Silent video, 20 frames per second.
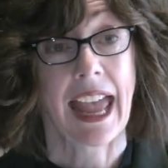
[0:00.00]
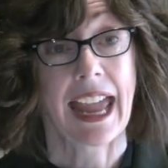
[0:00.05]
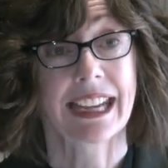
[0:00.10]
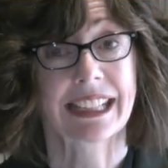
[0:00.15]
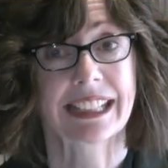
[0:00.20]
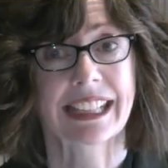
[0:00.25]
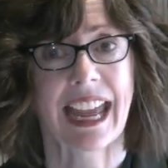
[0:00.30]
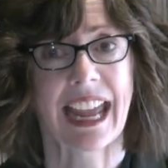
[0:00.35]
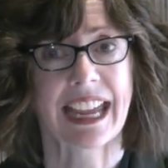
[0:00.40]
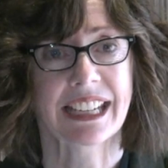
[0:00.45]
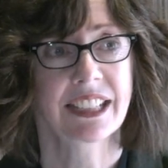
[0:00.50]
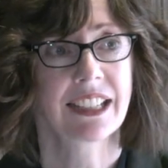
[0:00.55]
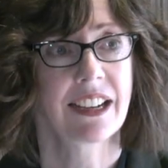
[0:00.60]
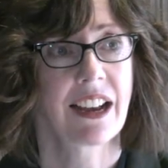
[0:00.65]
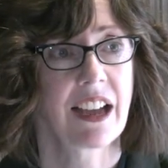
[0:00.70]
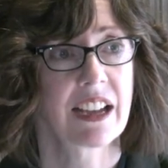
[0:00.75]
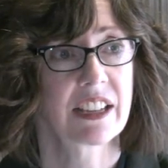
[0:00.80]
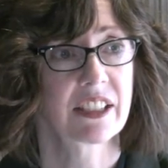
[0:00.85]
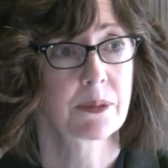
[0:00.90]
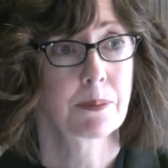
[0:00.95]
and
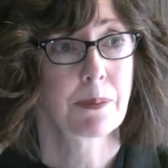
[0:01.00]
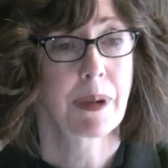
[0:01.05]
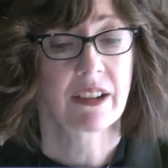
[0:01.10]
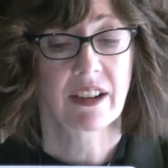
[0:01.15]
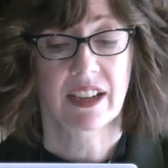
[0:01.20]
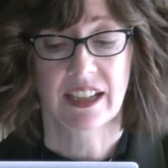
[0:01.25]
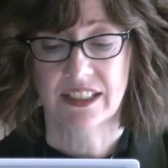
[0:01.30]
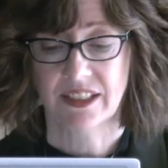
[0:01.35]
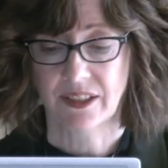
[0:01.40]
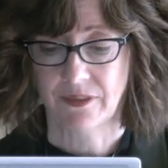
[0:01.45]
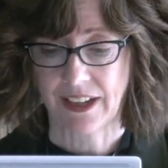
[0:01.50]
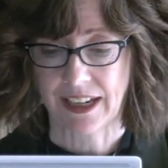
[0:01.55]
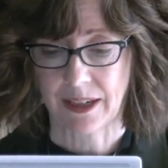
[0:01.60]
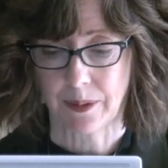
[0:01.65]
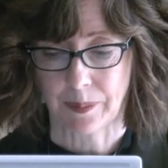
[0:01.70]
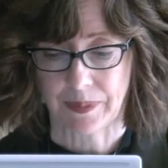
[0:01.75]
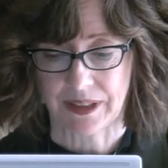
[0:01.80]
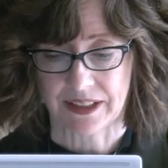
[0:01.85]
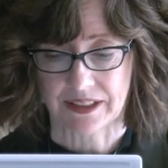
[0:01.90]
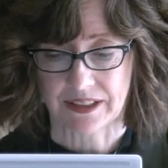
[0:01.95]
catalysed marae
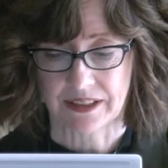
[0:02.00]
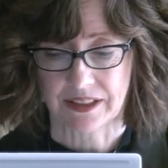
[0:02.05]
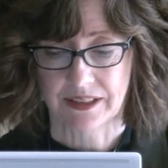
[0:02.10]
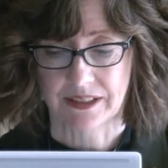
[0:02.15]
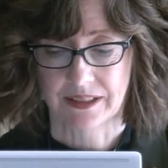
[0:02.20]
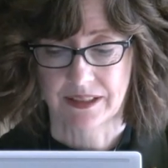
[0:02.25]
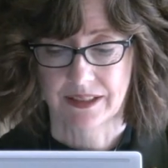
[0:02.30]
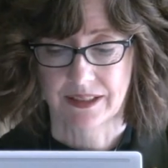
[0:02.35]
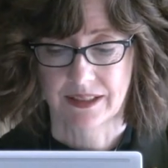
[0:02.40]
development.